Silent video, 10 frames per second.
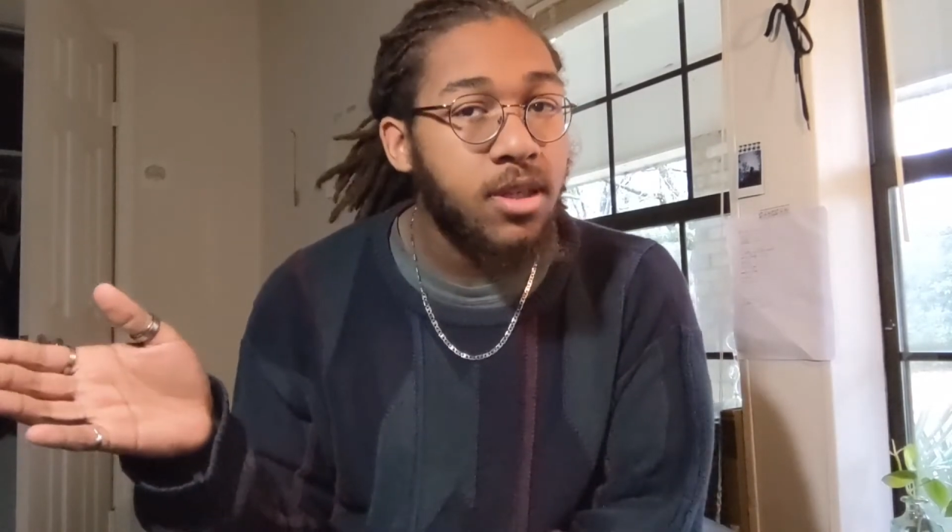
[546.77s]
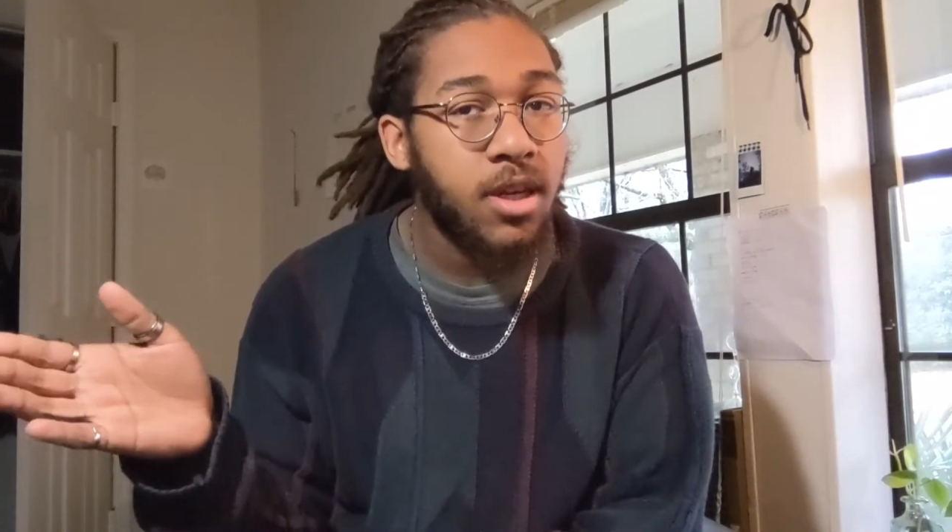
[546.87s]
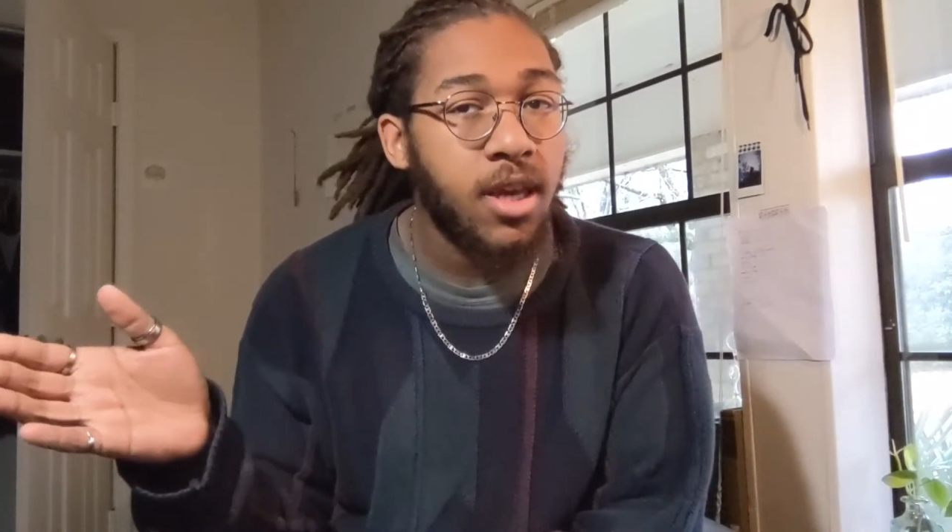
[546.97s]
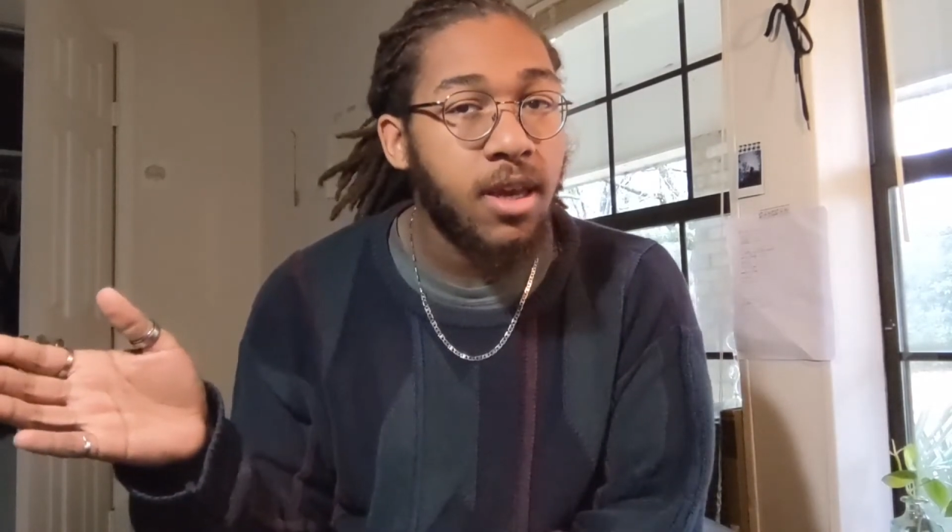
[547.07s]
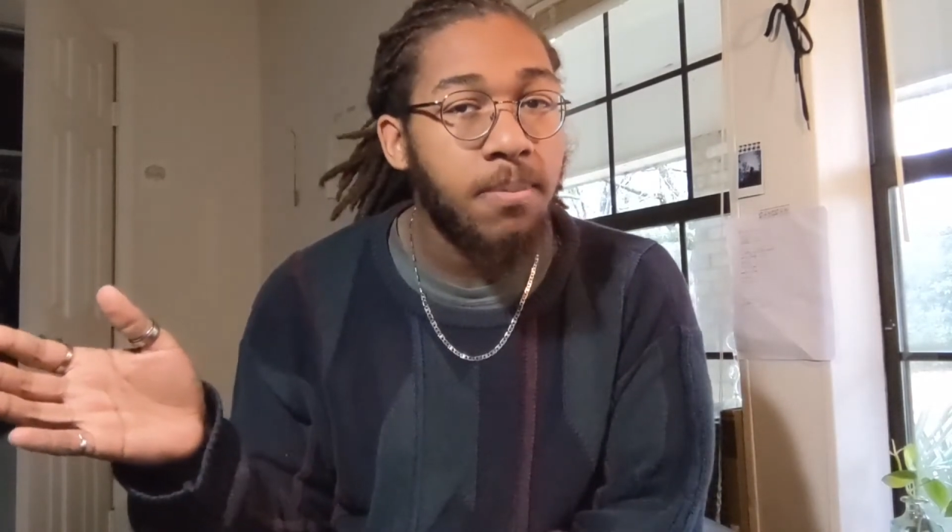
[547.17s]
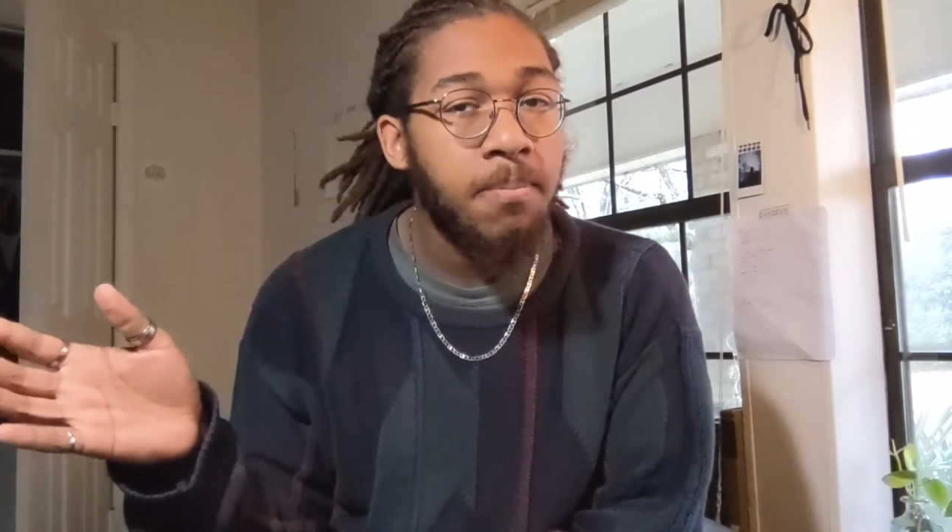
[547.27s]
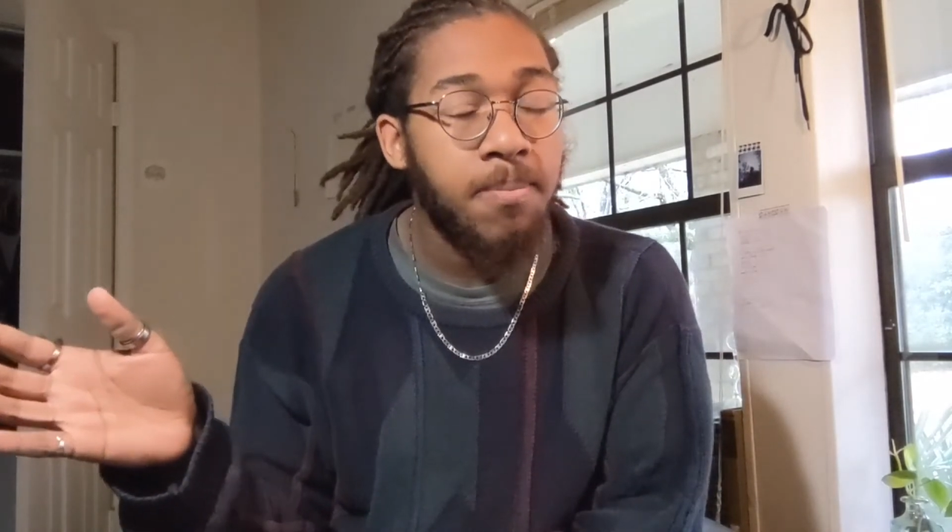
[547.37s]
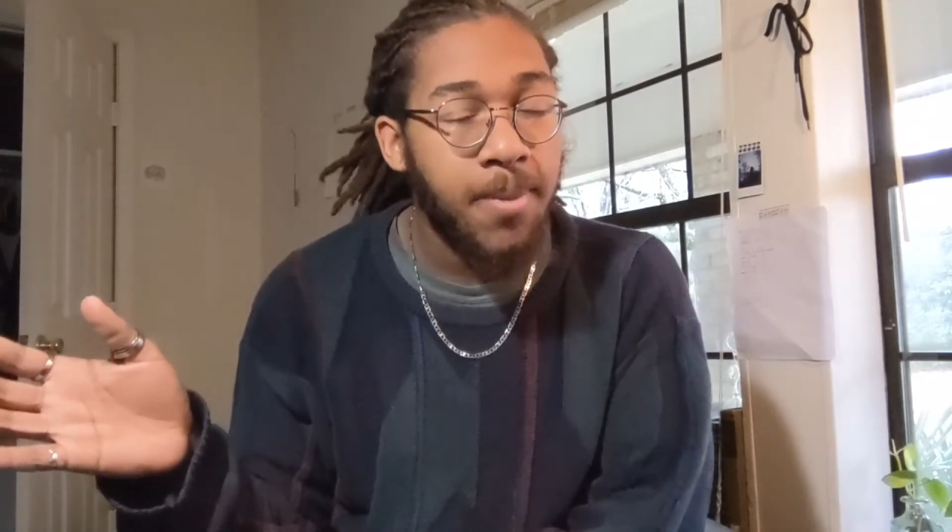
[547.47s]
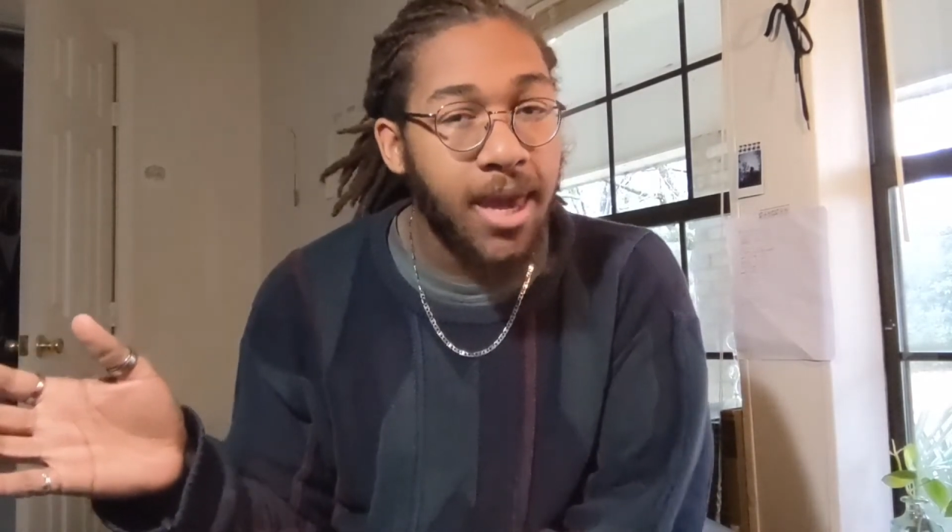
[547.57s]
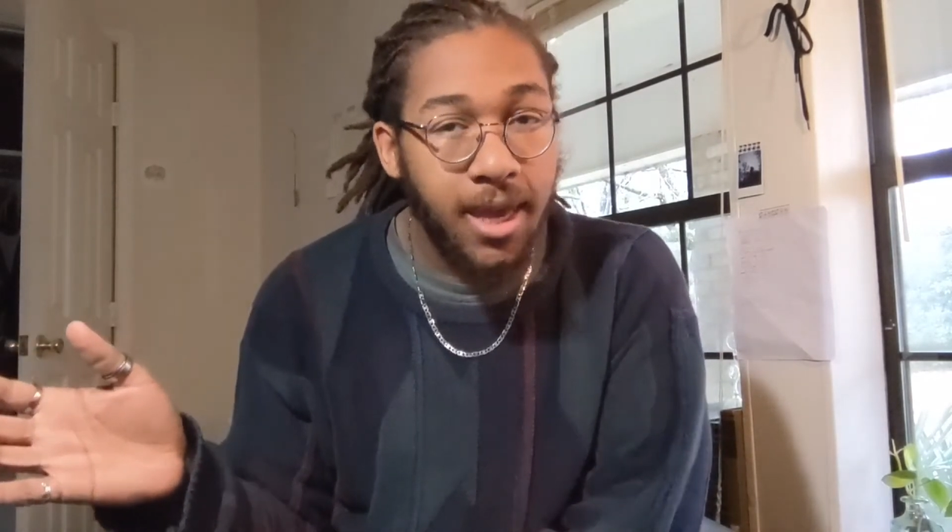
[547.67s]
to keep
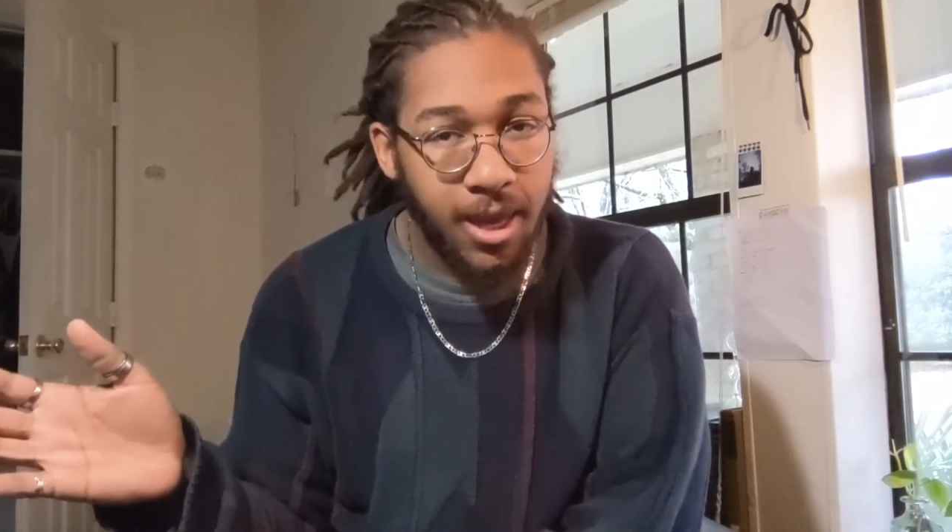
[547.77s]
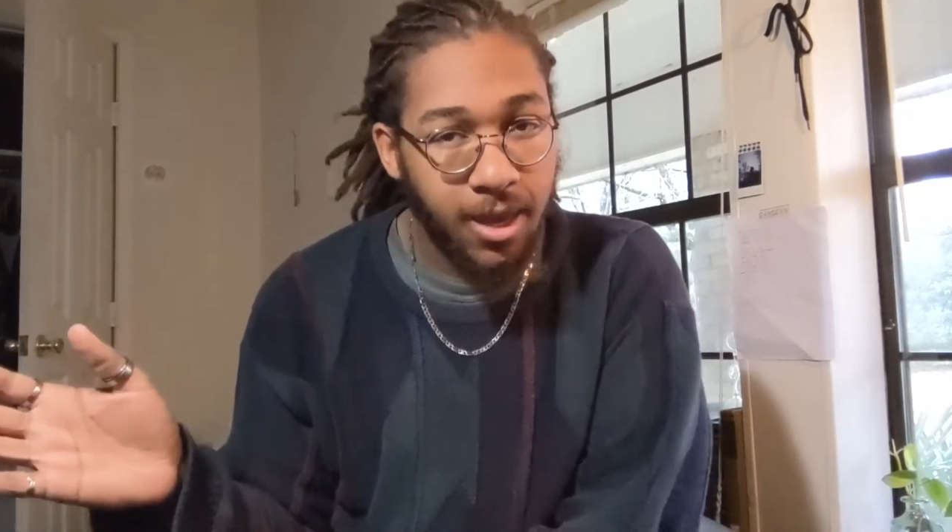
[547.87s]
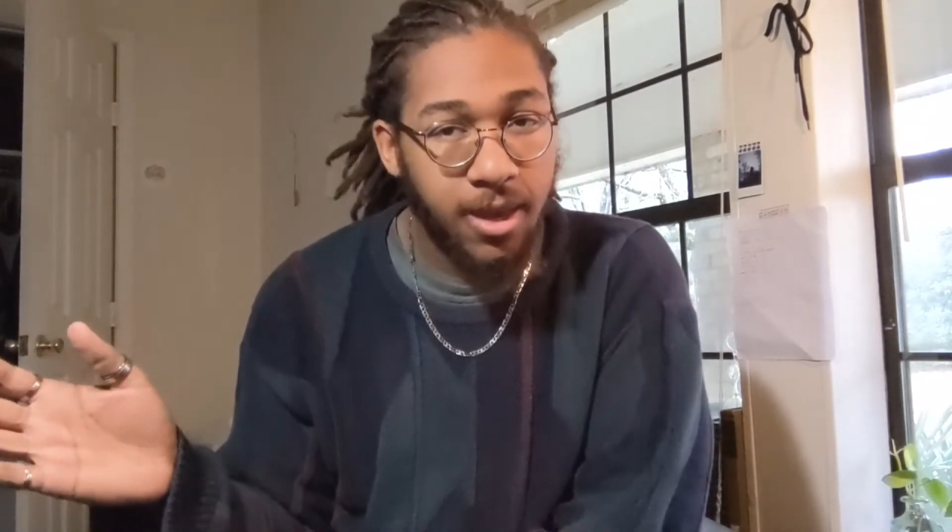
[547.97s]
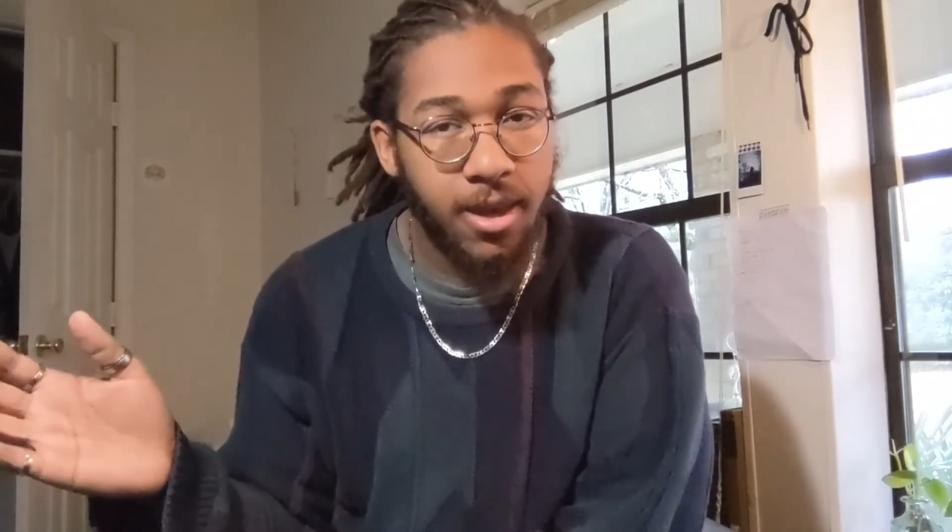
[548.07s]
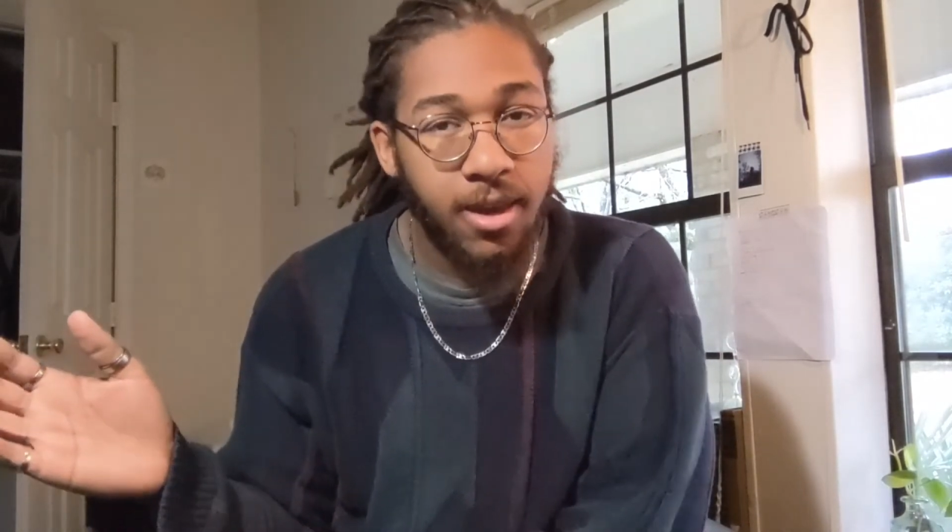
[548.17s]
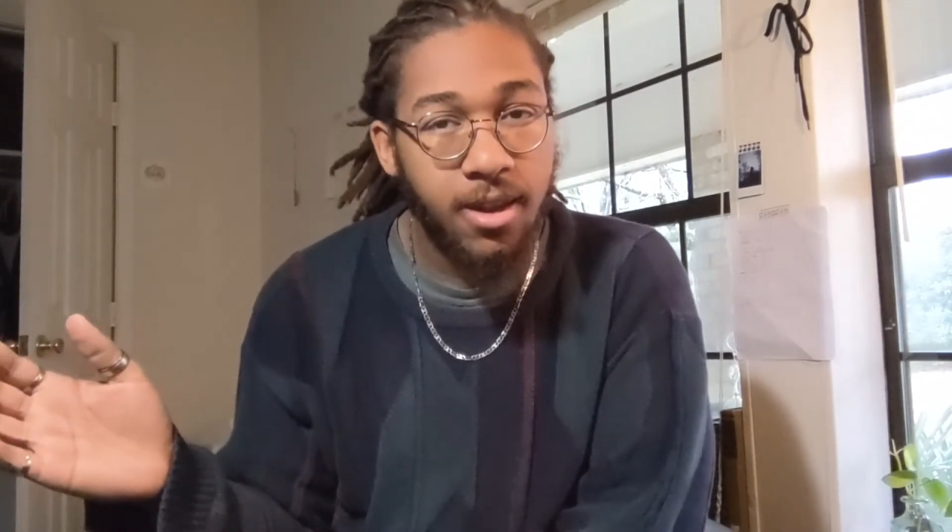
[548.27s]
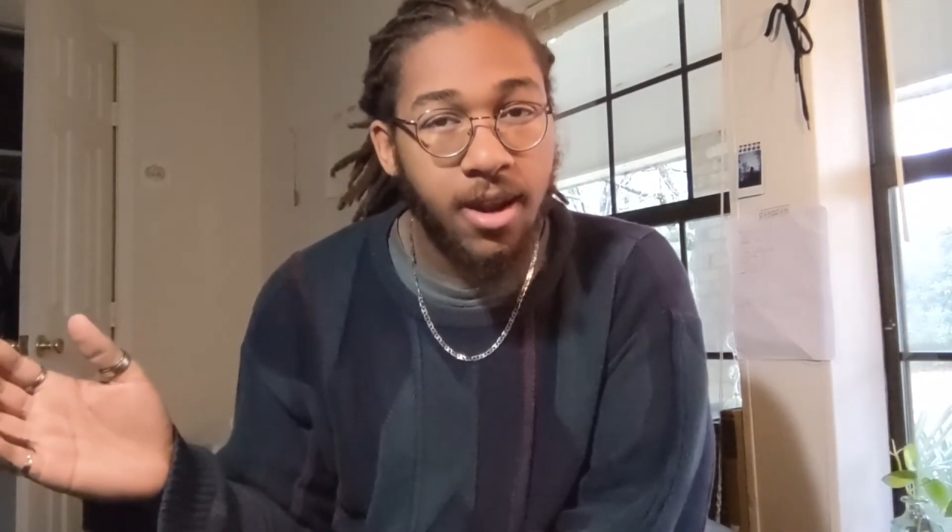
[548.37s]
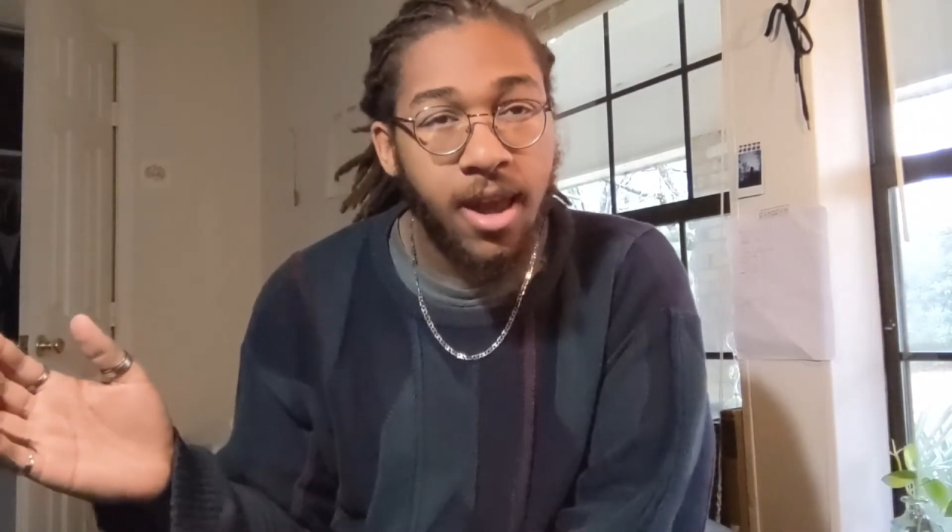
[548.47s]
making it,